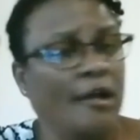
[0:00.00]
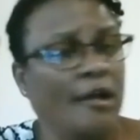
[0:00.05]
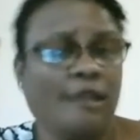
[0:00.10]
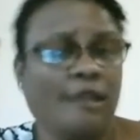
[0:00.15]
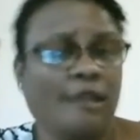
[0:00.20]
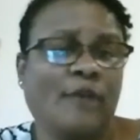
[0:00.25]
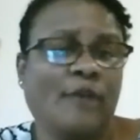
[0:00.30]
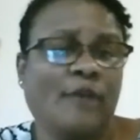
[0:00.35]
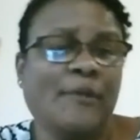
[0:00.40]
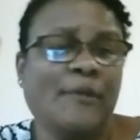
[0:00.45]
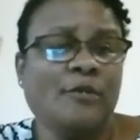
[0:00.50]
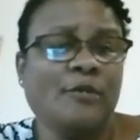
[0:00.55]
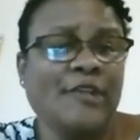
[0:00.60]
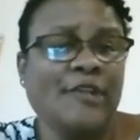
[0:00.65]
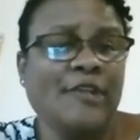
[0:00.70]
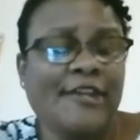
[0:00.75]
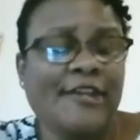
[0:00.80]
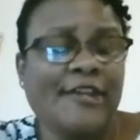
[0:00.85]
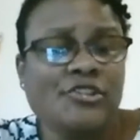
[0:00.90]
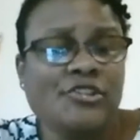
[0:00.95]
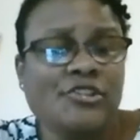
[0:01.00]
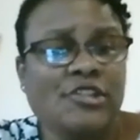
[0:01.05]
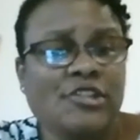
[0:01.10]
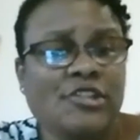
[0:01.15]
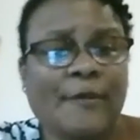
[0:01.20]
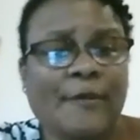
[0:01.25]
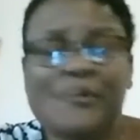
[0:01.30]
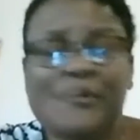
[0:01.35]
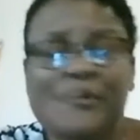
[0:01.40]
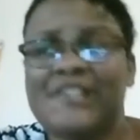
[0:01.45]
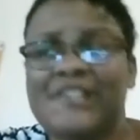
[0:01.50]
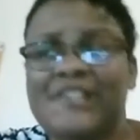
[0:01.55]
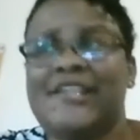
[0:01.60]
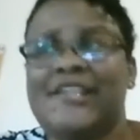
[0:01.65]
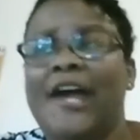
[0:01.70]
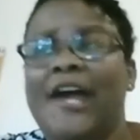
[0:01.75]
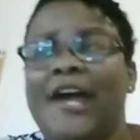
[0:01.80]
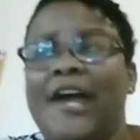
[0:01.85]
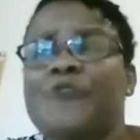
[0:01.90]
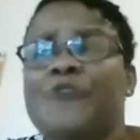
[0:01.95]
if I'm in a relationship, I'm going to
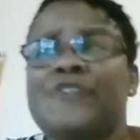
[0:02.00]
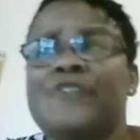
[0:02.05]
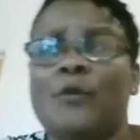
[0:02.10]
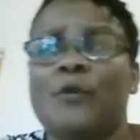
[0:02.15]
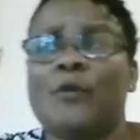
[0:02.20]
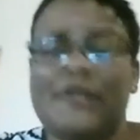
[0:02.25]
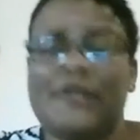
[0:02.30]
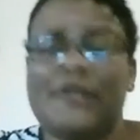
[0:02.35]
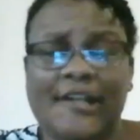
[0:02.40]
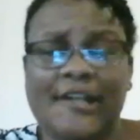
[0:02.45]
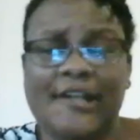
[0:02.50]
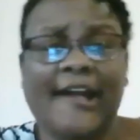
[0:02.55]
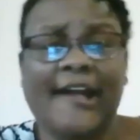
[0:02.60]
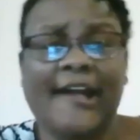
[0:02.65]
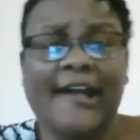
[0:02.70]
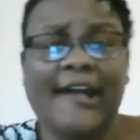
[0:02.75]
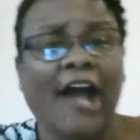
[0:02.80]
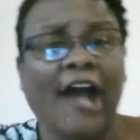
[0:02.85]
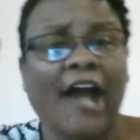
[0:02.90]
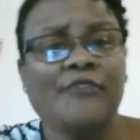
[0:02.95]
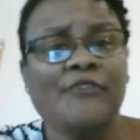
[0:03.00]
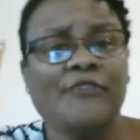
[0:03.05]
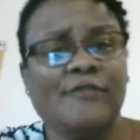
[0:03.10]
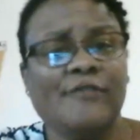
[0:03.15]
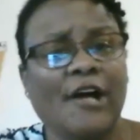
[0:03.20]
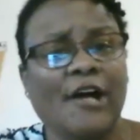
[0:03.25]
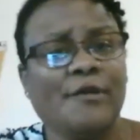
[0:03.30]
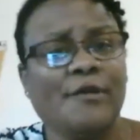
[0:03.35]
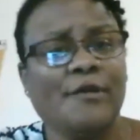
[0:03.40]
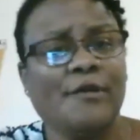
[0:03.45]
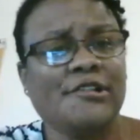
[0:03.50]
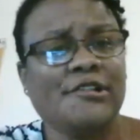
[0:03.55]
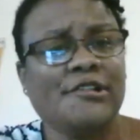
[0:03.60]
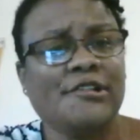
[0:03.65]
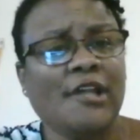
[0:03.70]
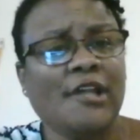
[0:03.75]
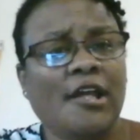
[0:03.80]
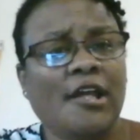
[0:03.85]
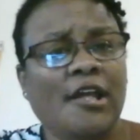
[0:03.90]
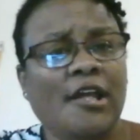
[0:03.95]
tell someone that I have the virus,
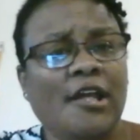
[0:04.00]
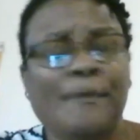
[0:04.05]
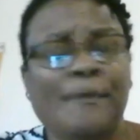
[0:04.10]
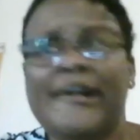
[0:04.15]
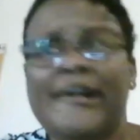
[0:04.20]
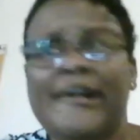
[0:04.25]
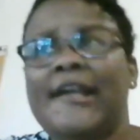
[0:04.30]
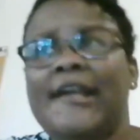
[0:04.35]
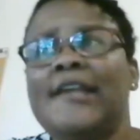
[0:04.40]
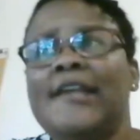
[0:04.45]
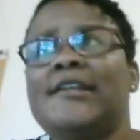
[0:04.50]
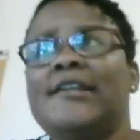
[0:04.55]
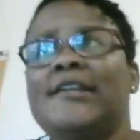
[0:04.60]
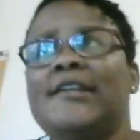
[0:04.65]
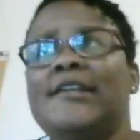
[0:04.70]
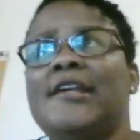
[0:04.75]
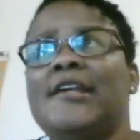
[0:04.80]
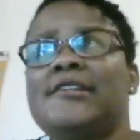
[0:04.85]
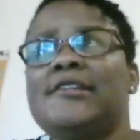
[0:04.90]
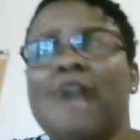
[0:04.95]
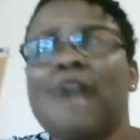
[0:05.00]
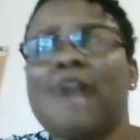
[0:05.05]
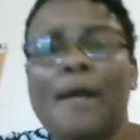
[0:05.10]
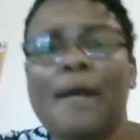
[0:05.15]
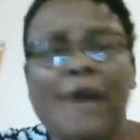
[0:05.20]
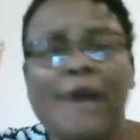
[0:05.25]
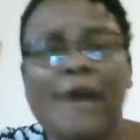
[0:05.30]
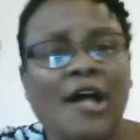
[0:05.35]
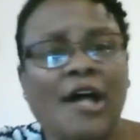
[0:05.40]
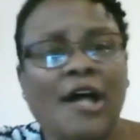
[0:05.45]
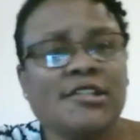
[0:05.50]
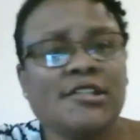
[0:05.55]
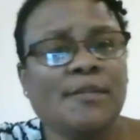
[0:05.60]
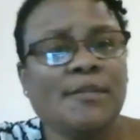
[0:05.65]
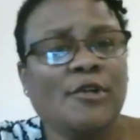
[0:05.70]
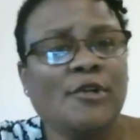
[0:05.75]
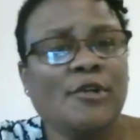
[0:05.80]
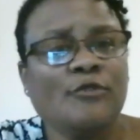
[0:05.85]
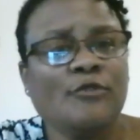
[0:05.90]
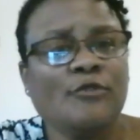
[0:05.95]
but it is not
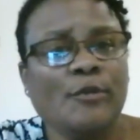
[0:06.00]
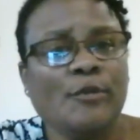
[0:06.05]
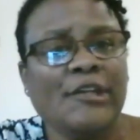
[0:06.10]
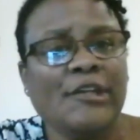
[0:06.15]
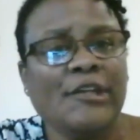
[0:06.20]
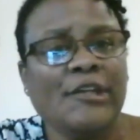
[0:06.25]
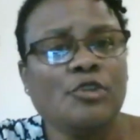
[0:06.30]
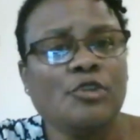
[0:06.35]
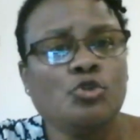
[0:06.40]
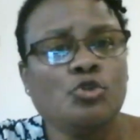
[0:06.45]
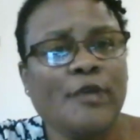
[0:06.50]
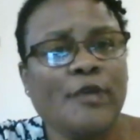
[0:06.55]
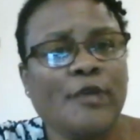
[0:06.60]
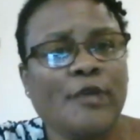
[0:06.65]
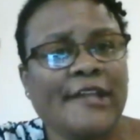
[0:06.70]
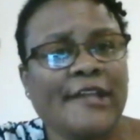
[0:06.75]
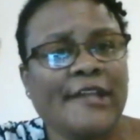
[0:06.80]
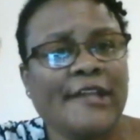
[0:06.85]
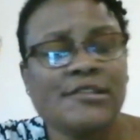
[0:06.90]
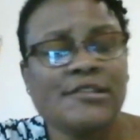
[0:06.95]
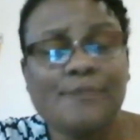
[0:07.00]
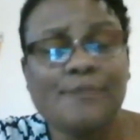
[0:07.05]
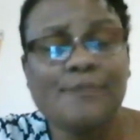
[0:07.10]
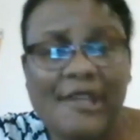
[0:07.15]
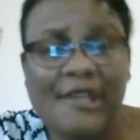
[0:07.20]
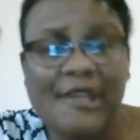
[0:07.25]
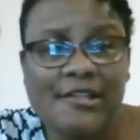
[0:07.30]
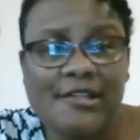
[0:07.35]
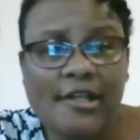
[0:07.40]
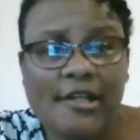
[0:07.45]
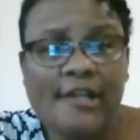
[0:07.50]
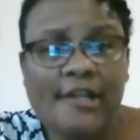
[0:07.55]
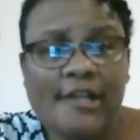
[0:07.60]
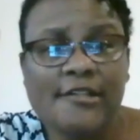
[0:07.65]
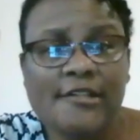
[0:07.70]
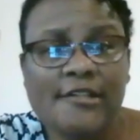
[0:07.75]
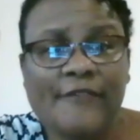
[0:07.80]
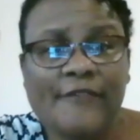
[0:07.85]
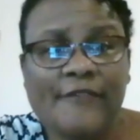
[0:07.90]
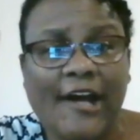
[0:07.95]
possible for me to transmit
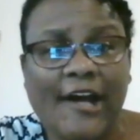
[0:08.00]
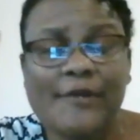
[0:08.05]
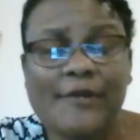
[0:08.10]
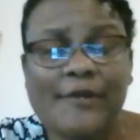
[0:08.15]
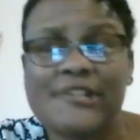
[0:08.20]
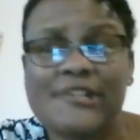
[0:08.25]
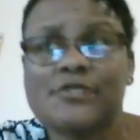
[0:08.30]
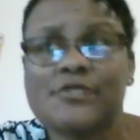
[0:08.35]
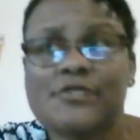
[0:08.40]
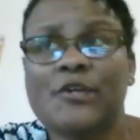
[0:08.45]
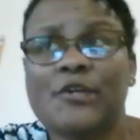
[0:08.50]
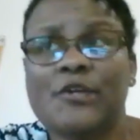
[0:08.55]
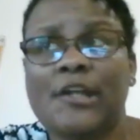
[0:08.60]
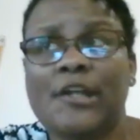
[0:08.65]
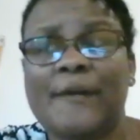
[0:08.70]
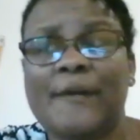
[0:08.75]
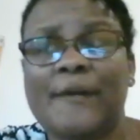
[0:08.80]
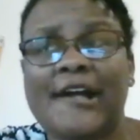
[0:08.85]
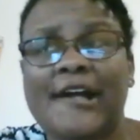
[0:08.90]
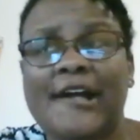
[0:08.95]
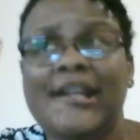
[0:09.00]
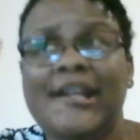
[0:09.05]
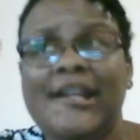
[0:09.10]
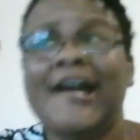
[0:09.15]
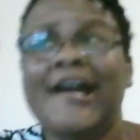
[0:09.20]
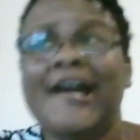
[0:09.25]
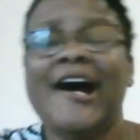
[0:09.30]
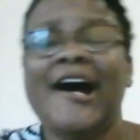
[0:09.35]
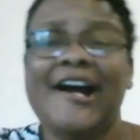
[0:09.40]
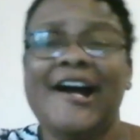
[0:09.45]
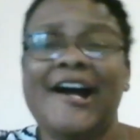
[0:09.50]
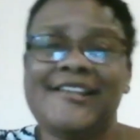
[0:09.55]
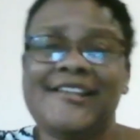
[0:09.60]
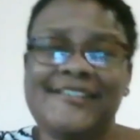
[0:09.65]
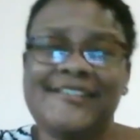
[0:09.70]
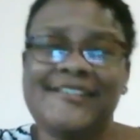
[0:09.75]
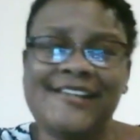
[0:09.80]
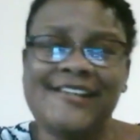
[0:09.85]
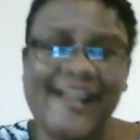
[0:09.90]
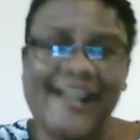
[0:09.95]
the virus to anybody
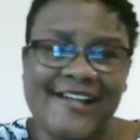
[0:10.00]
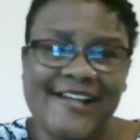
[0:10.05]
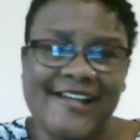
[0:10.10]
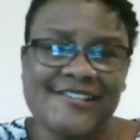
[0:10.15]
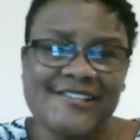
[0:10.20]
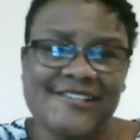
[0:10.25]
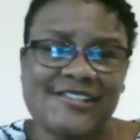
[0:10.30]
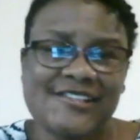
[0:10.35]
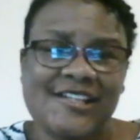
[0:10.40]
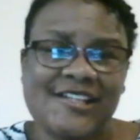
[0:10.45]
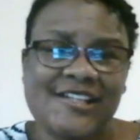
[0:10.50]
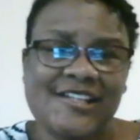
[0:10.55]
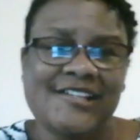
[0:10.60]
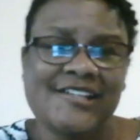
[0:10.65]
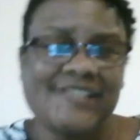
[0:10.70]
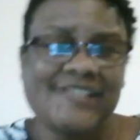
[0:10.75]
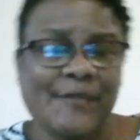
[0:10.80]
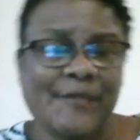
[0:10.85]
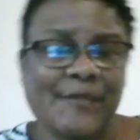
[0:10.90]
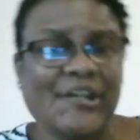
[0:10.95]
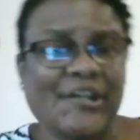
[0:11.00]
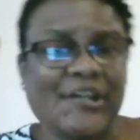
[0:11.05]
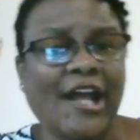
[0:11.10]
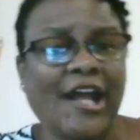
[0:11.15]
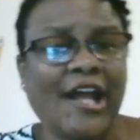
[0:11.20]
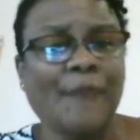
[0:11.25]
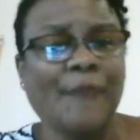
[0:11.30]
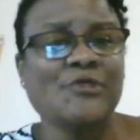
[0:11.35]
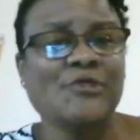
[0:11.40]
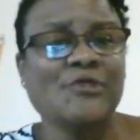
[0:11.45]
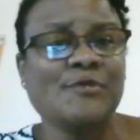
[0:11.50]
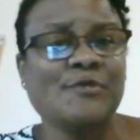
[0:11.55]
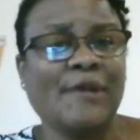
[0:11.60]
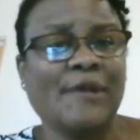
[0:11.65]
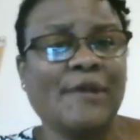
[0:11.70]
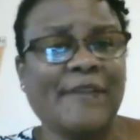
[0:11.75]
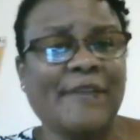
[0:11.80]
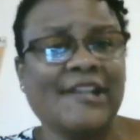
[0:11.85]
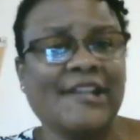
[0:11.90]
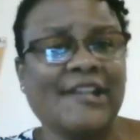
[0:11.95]
unless something happens with
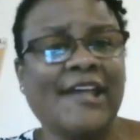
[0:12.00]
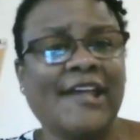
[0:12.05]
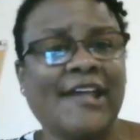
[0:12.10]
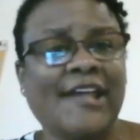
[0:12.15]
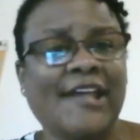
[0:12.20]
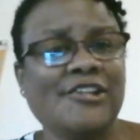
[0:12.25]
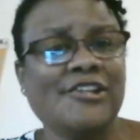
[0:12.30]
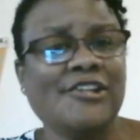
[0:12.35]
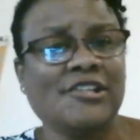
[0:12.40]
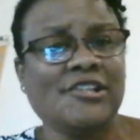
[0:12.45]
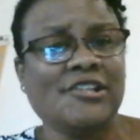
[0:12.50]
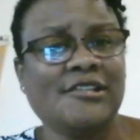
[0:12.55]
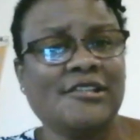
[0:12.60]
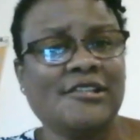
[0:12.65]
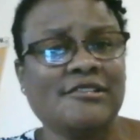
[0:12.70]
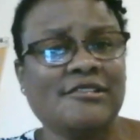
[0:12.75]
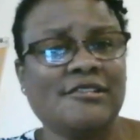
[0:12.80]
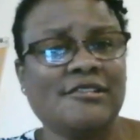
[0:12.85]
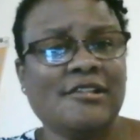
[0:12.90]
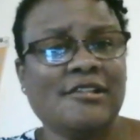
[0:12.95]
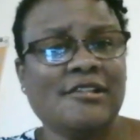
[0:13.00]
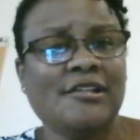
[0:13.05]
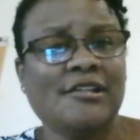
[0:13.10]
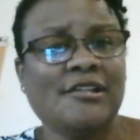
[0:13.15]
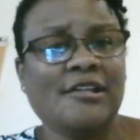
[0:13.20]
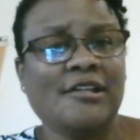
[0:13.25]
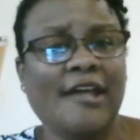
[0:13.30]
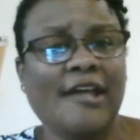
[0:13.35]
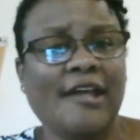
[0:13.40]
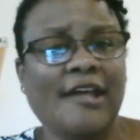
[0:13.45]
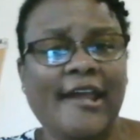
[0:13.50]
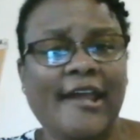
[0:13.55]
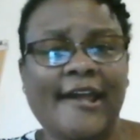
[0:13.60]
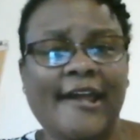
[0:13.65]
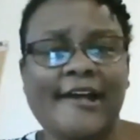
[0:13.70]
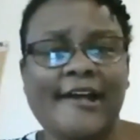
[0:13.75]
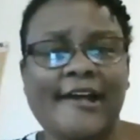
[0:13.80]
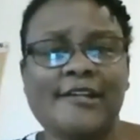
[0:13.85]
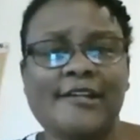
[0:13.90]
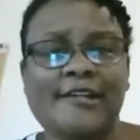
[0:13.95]
my medications
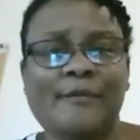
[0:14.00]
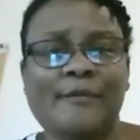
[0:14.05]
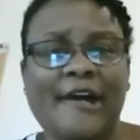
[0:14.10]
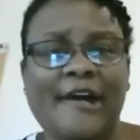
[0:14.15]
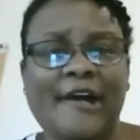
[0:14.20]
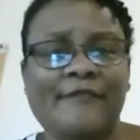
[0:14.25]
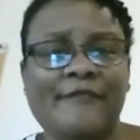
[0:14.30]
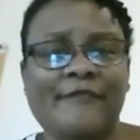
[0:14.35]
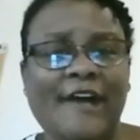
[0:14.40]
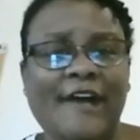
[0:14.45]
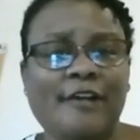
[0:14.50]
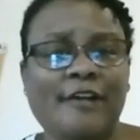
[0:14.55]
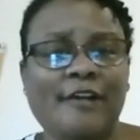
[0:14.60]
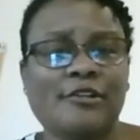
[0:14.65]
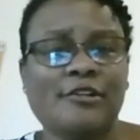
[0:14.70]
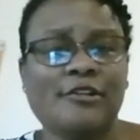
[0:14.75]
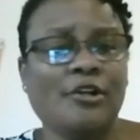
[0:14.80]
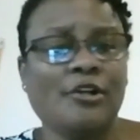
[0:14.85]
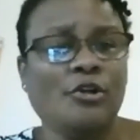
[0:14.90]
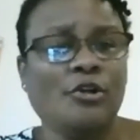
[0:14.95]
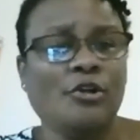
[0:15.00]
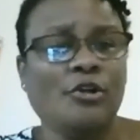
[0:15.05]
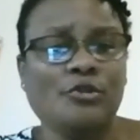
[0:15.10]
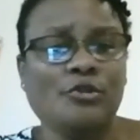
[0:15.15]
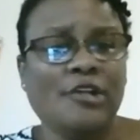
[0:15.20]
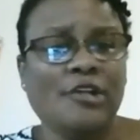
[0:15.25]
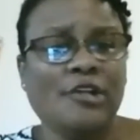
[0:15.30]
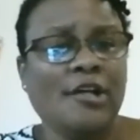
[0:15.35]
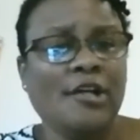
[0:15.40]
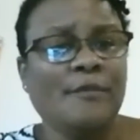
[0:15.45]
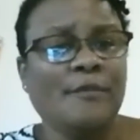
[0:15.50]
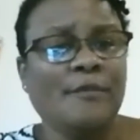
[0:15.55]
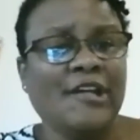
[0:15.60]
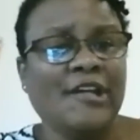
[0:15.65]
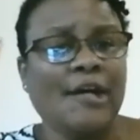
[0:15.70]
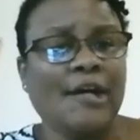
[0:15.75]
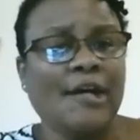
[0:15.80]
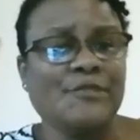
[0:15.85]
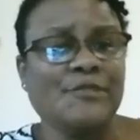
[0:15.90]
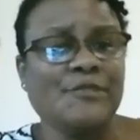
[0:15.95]
and my viral load
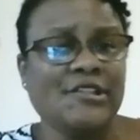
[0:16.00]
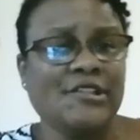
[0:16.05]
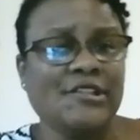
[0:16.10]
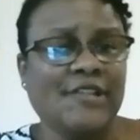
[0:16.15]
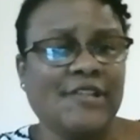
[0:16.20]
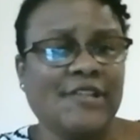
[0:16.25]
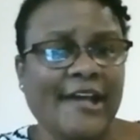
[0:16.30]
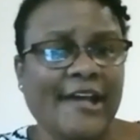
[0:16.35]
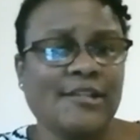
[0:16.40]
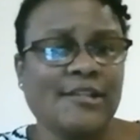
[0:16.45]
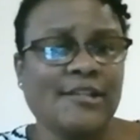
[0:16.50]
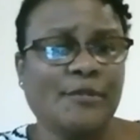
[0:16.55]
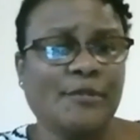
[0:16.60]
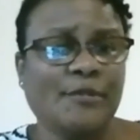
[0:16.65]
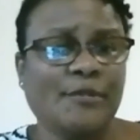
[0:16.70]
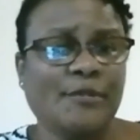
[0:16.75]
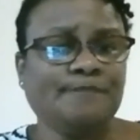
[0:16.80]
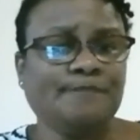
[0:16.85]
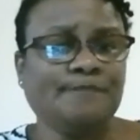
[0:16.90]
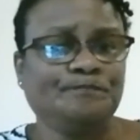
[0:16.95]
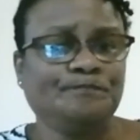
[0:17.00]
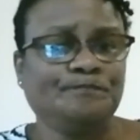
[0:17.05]
becomes detectable.